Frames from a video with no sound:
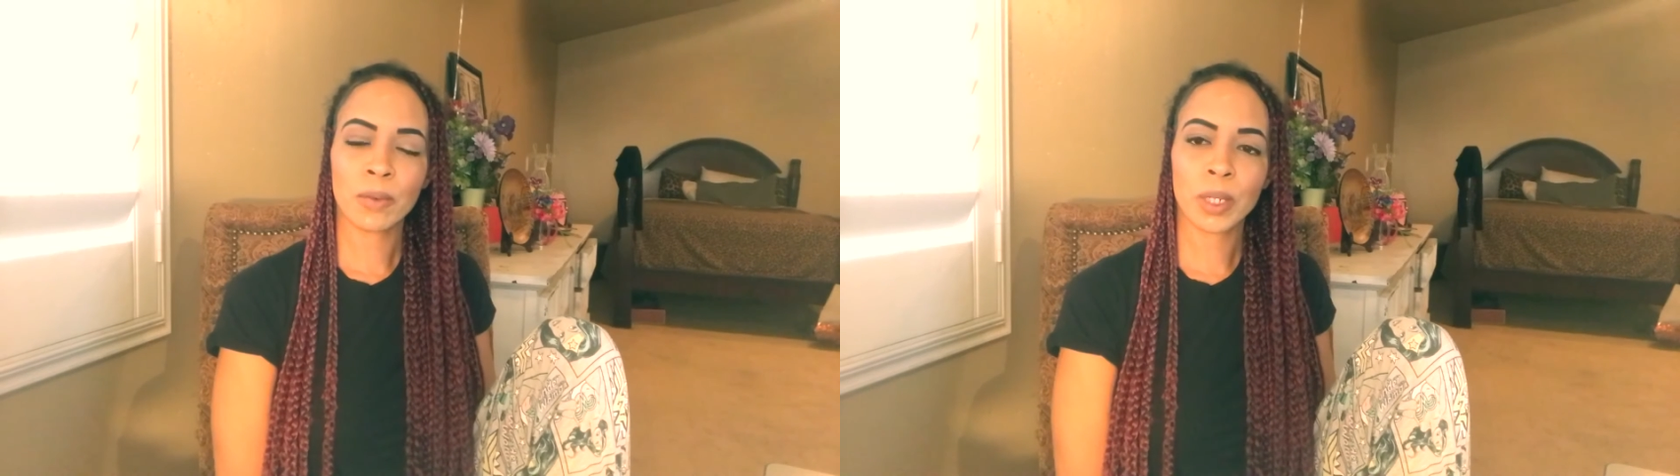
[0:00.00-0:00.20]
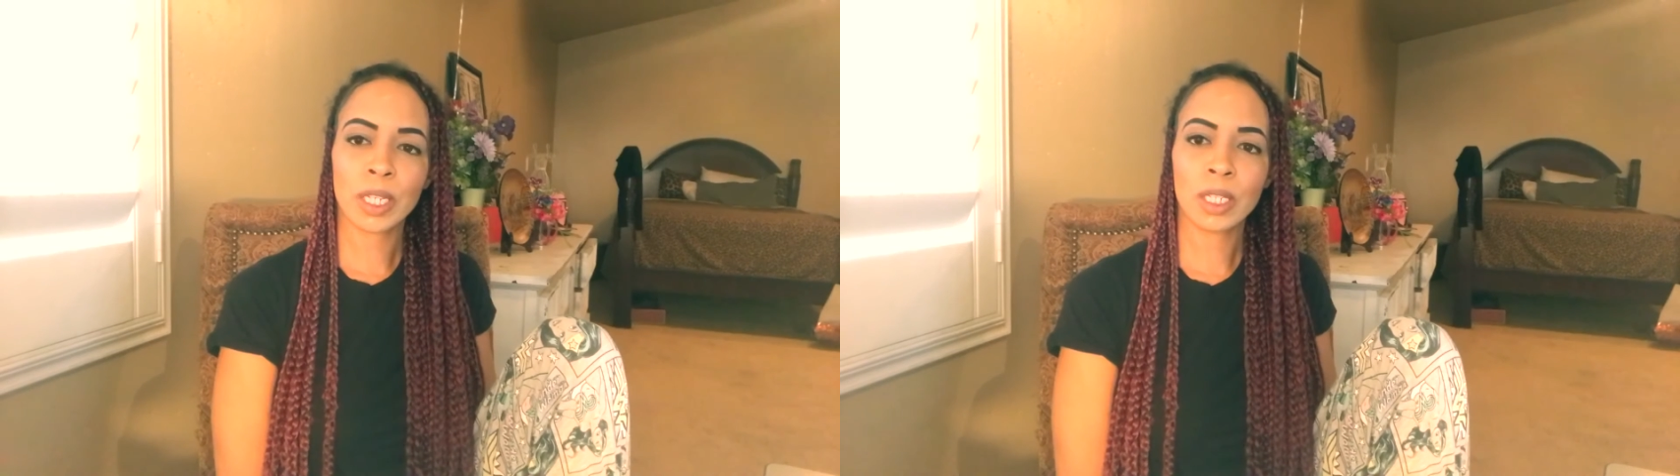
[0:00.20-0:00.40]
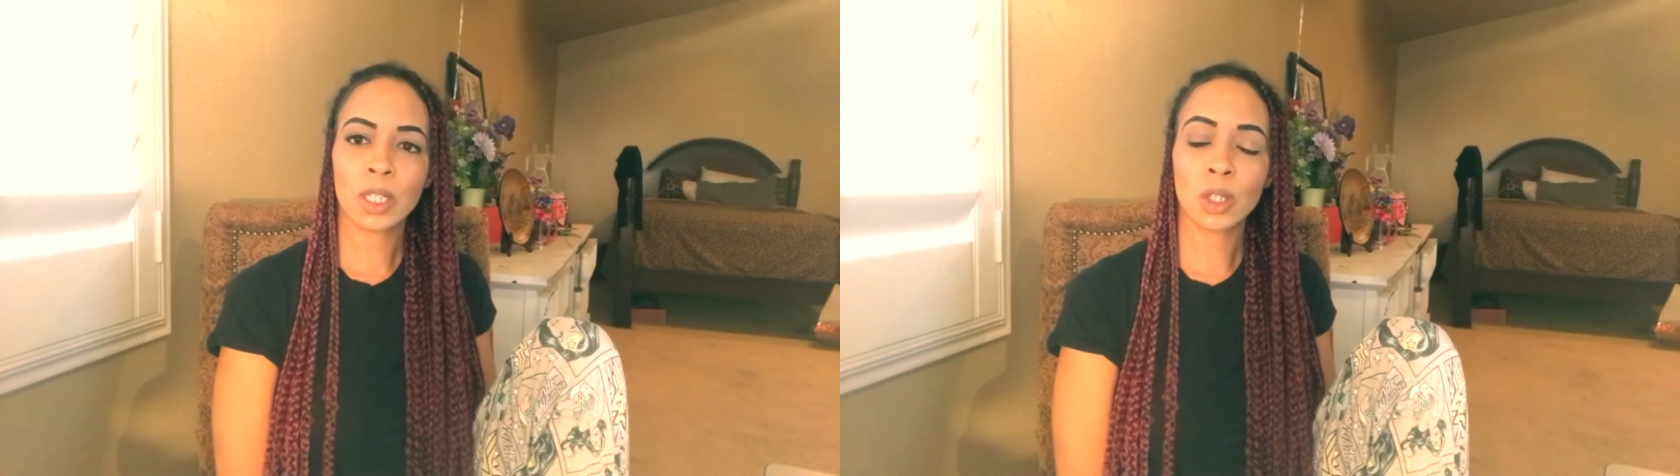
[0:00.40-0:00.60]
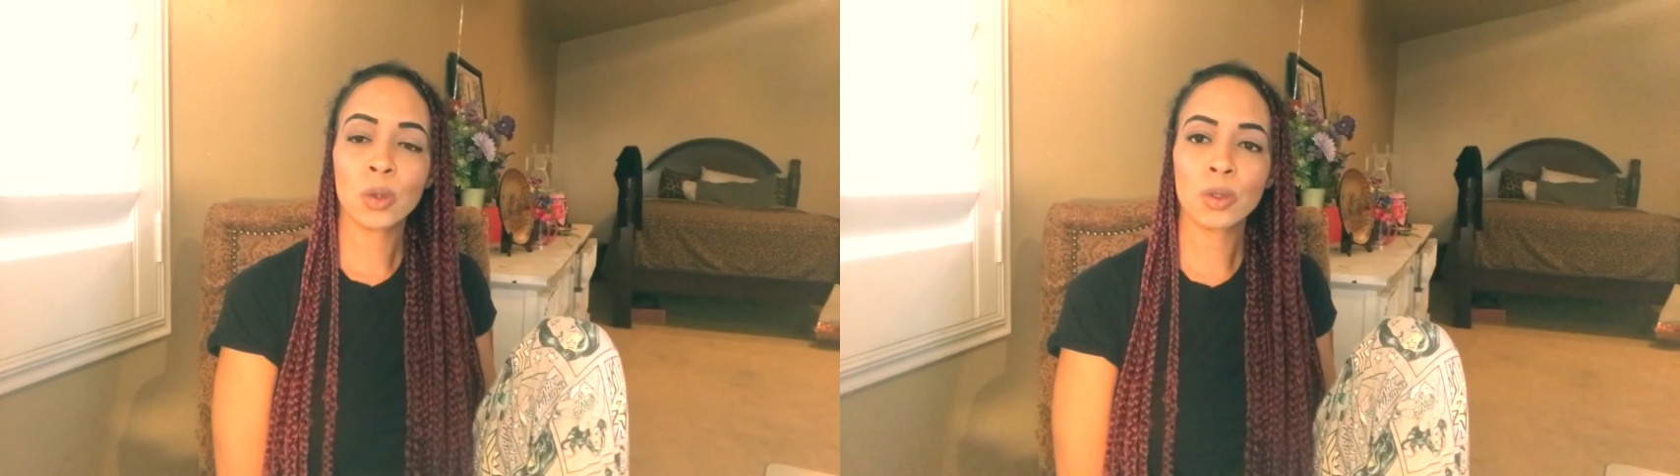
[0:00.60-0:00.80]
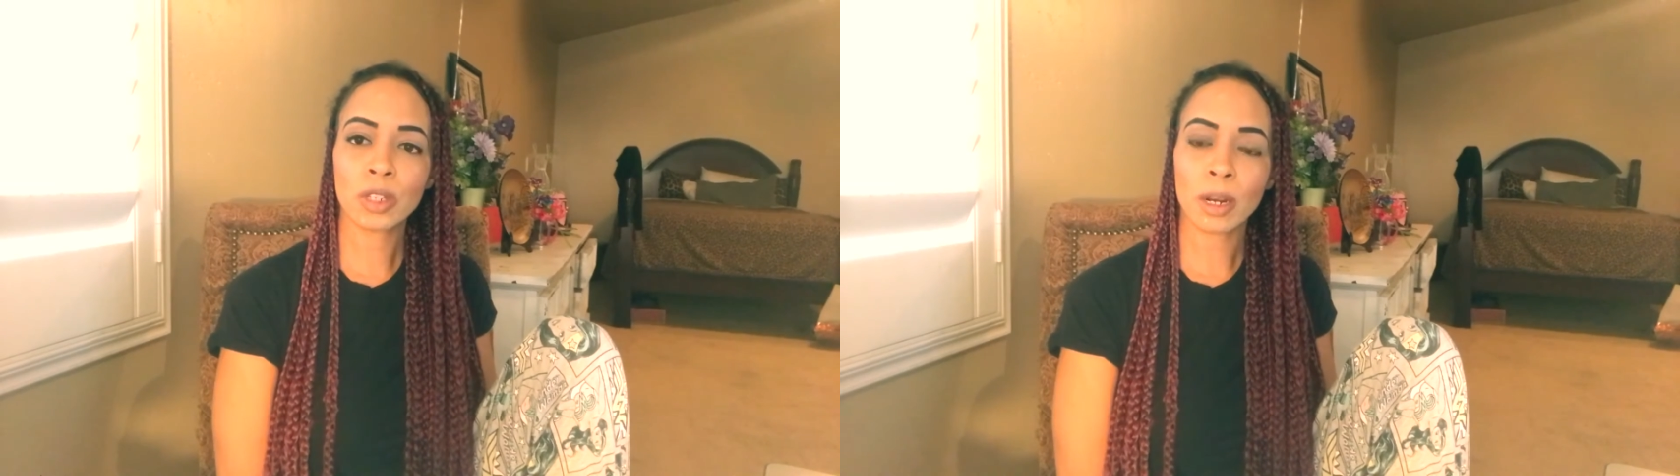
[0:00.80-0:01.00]
we
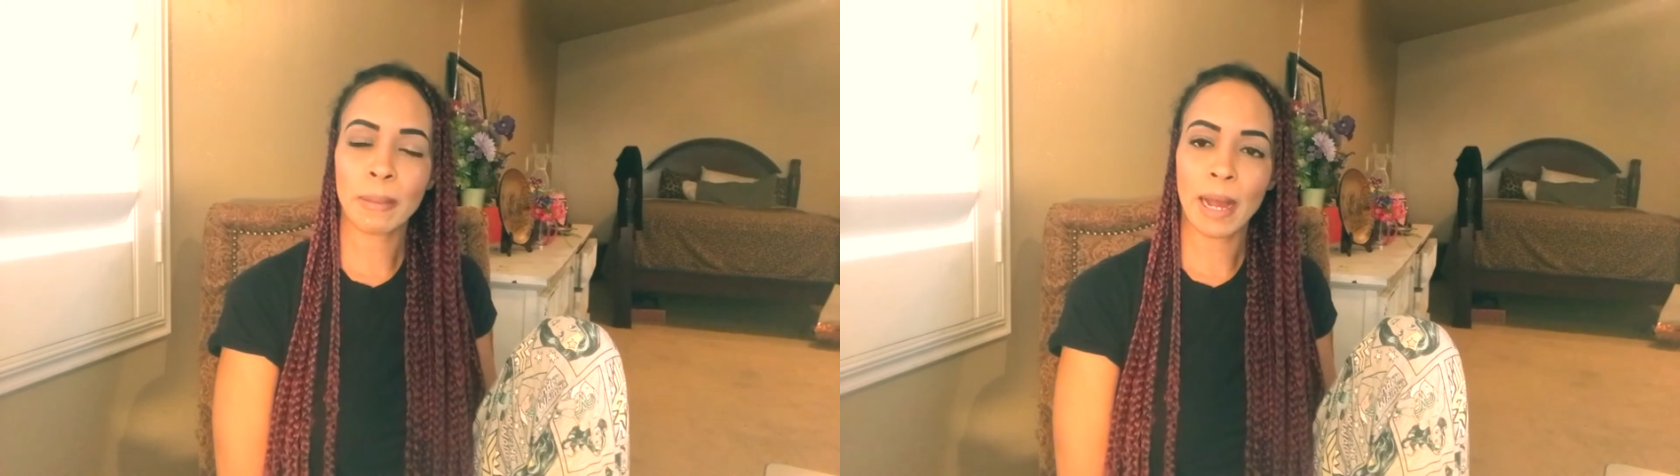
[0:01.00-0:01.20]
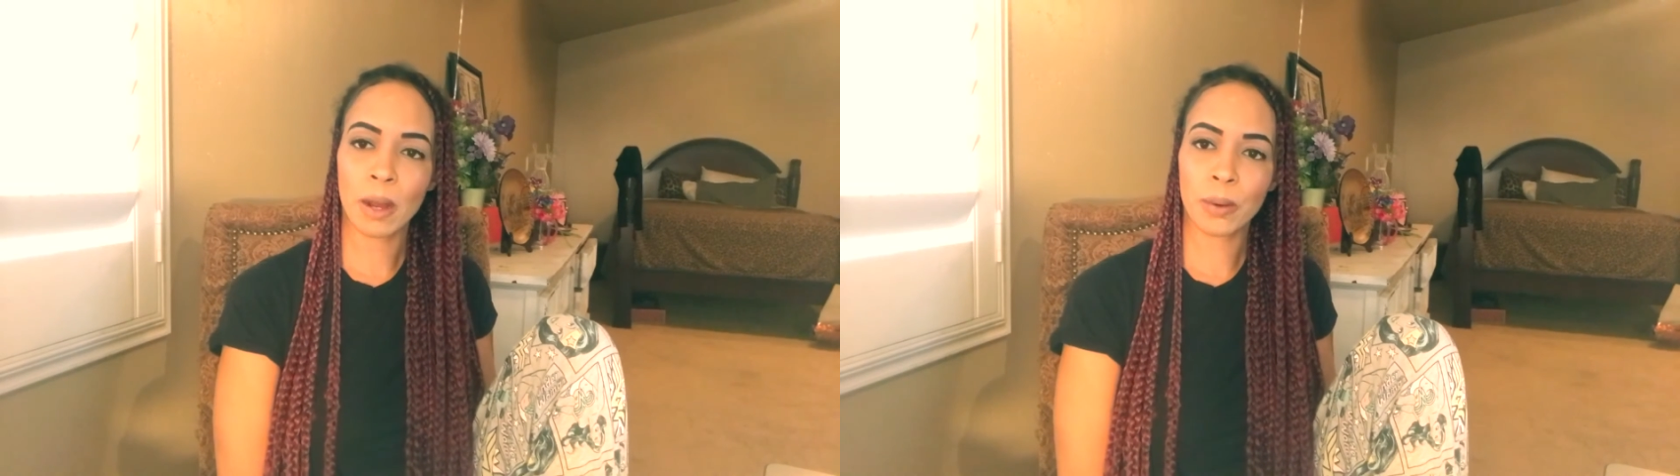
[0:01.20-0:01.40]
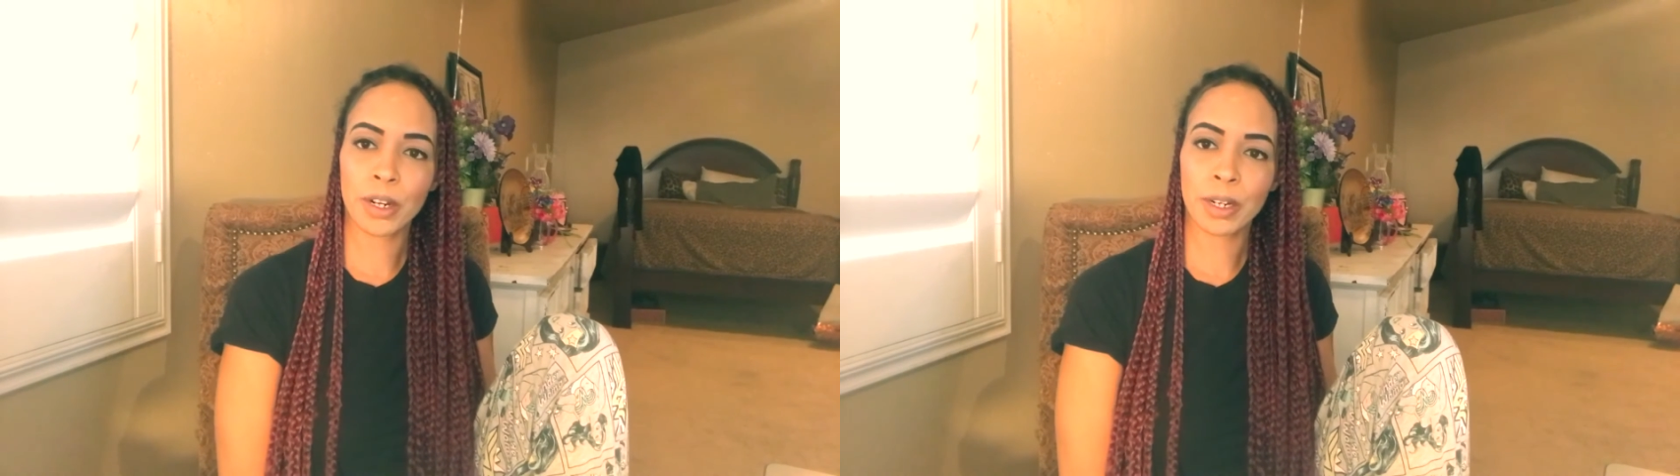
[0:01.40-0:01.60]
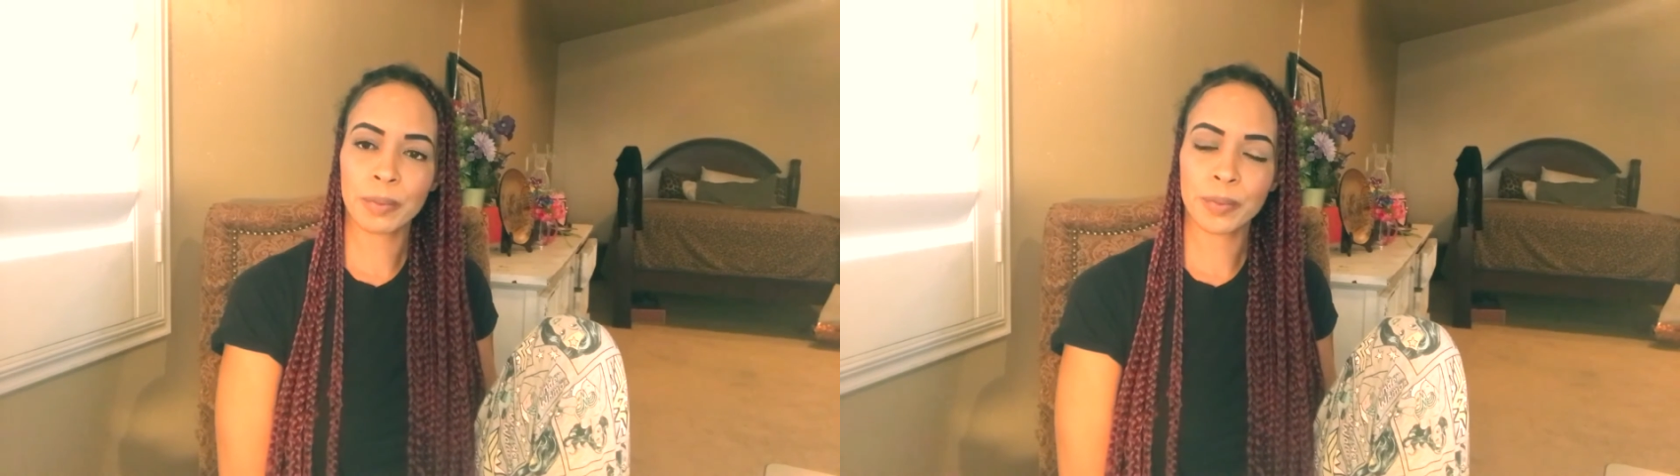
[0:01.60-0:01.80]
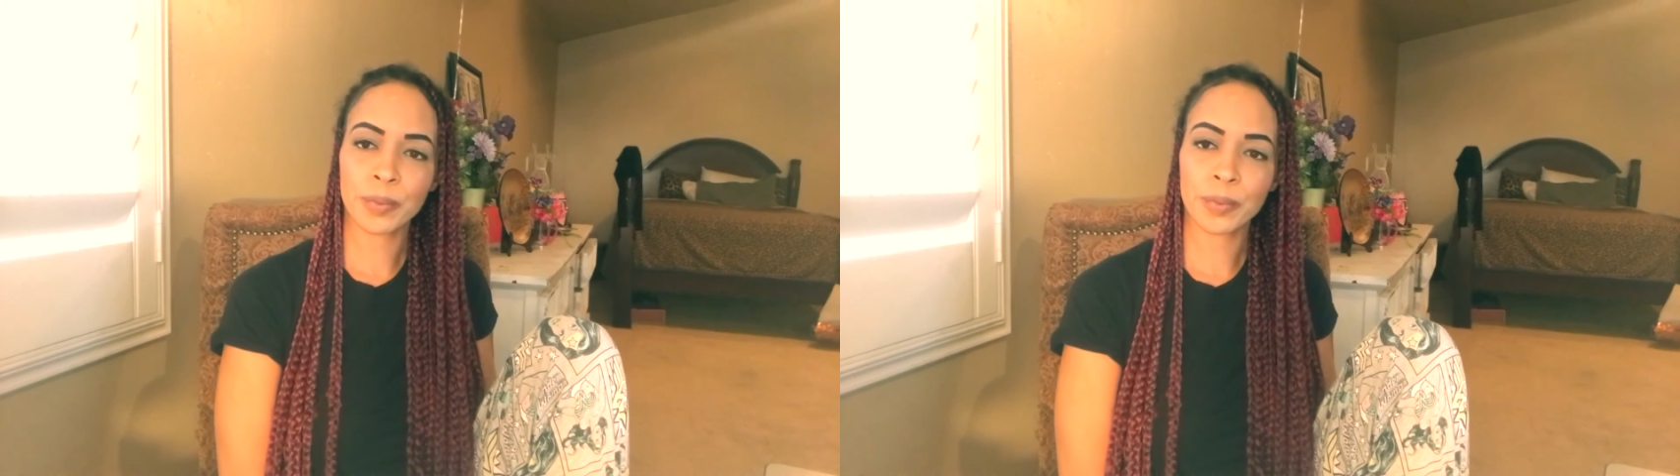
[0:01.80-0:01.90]
lose our power